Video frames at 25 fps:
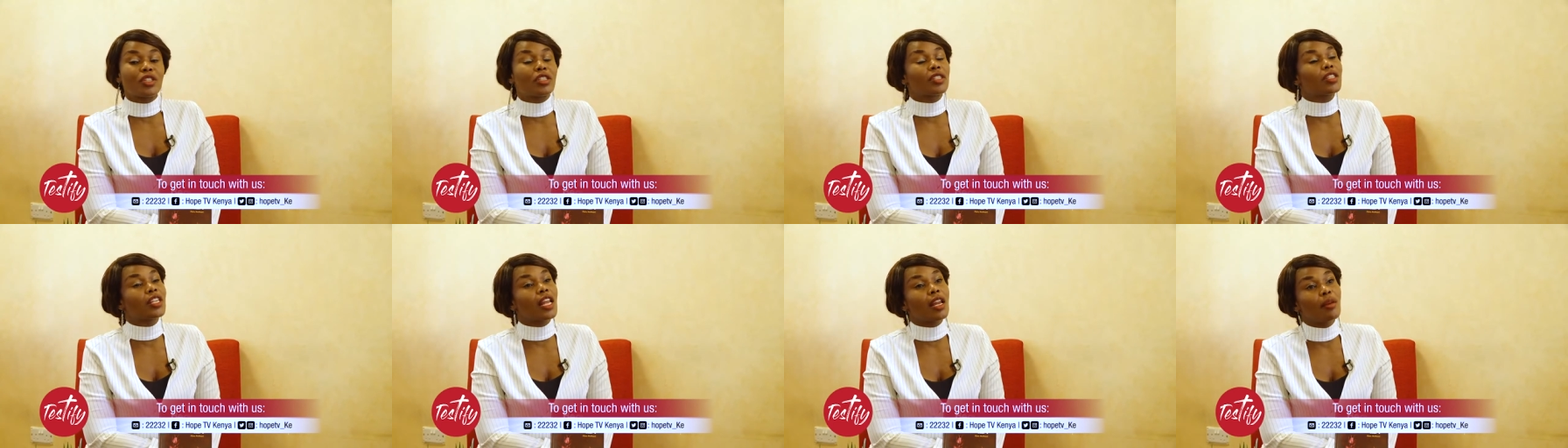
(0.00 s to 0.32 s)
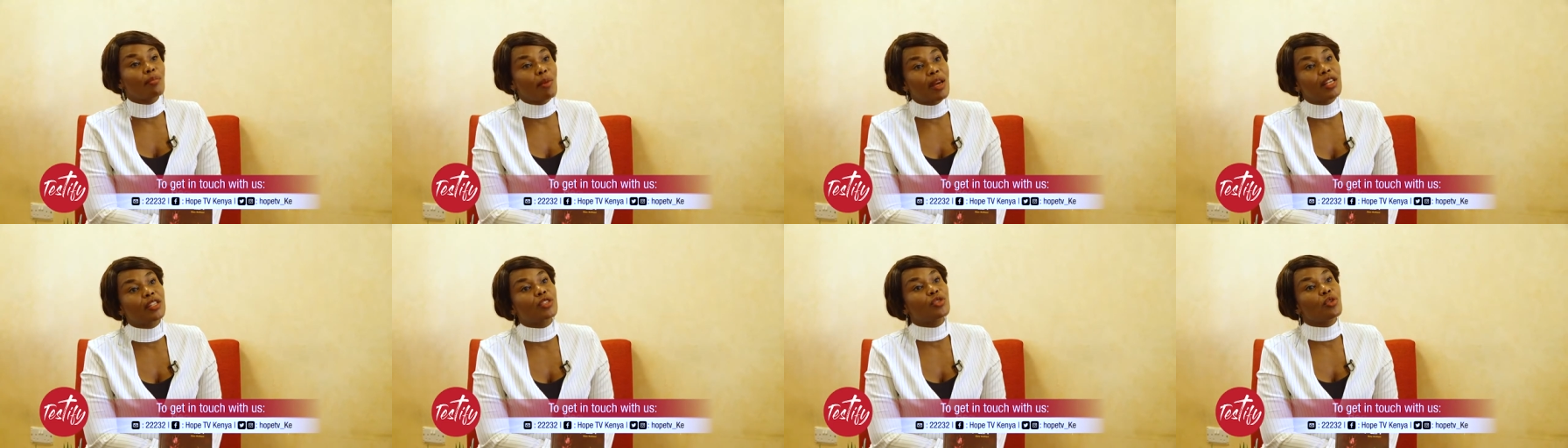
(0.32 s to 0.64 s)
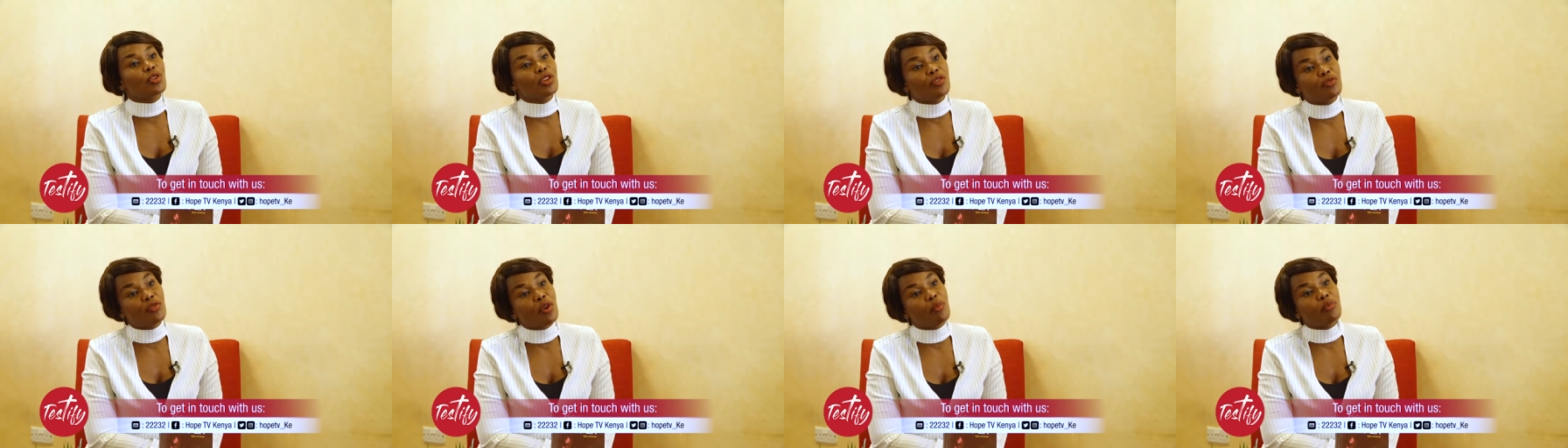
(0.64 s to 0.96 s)
tell my
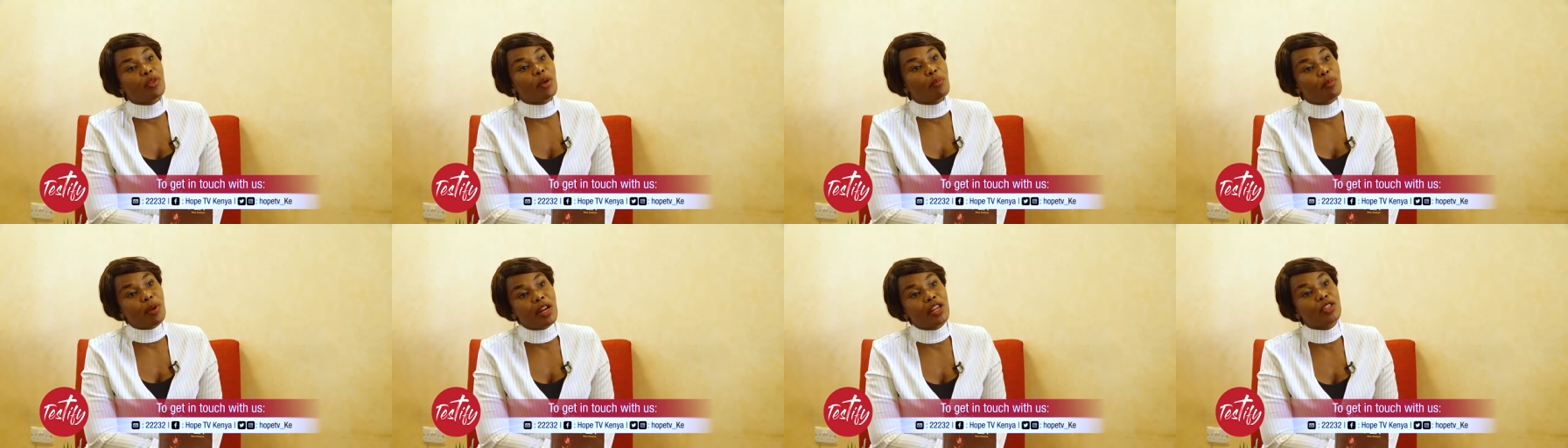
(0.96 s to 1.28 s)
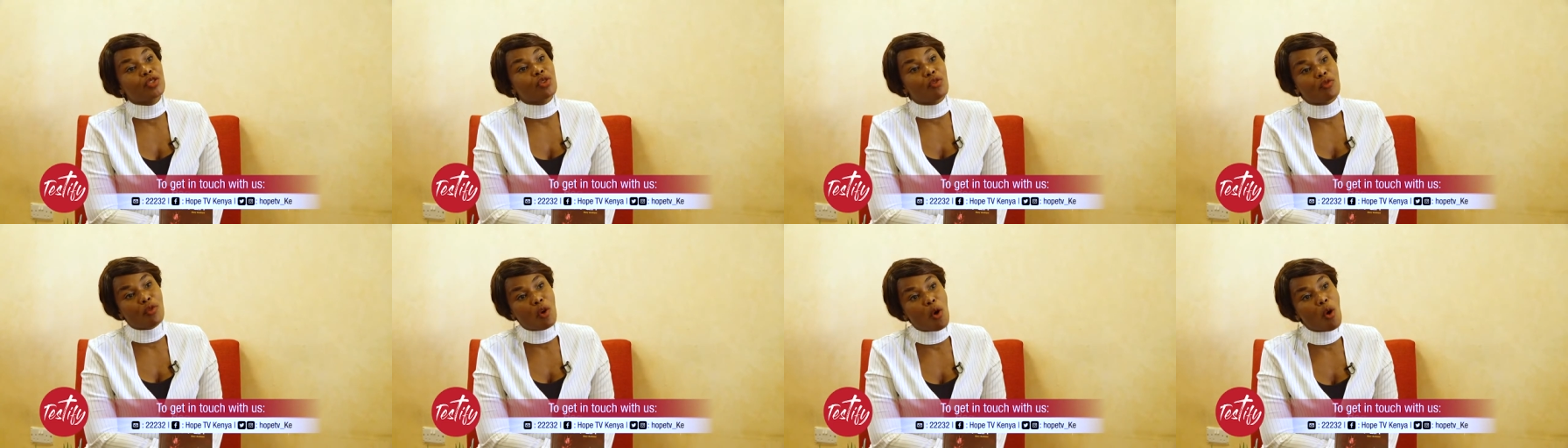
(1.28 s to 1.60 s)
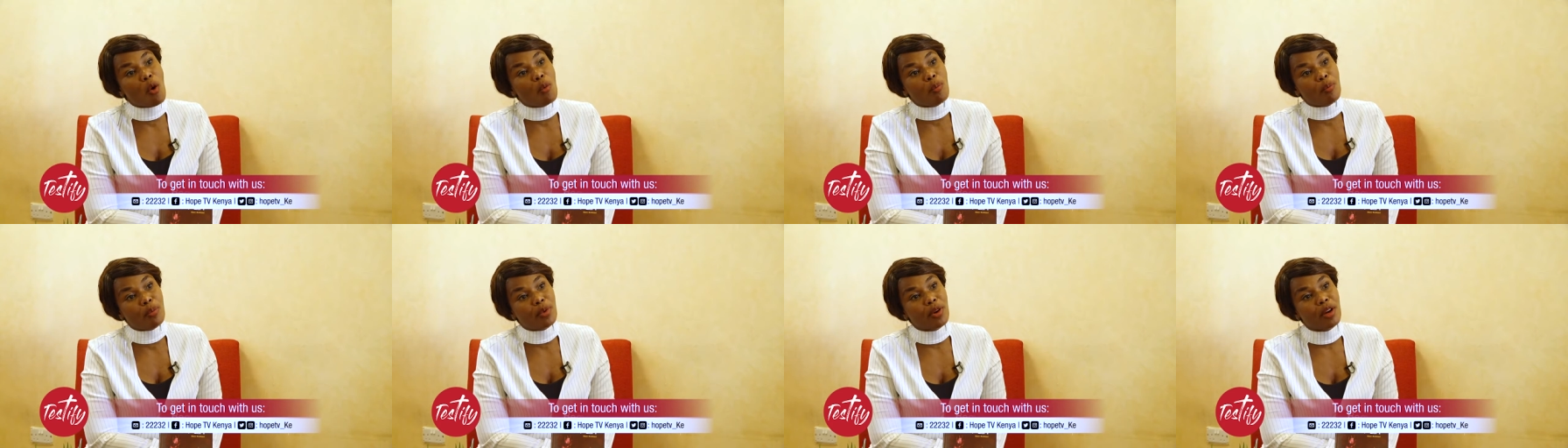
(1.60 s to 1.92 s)
story from the place of
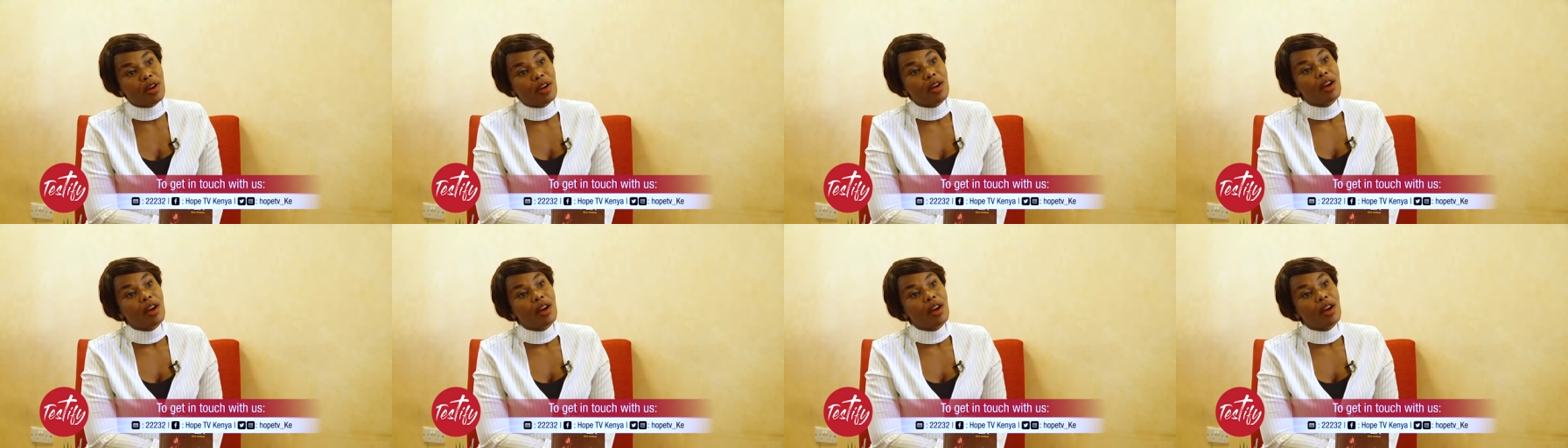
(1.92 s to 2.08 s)
hope,